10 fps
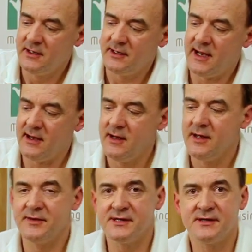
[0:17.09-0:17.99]
Now,
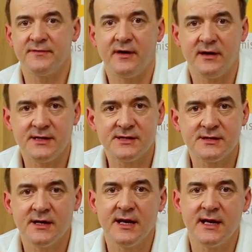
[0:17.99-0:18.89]
this
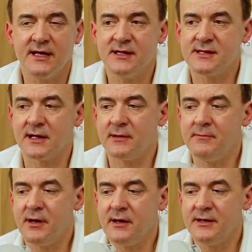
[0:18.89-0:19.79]
device is a
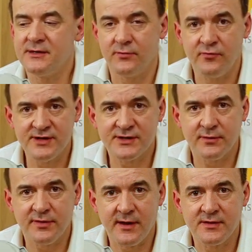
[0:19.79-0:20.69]
combined wrist
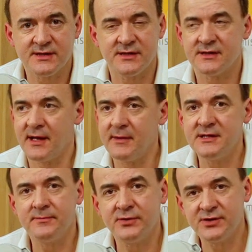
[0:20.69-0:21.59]
orthosis. That means
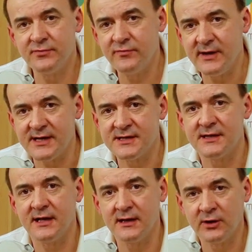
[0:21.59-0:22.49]
it puts your wrist
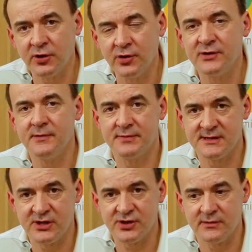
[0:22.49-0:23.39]
in a good
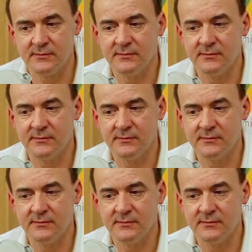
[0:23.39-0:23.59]
position.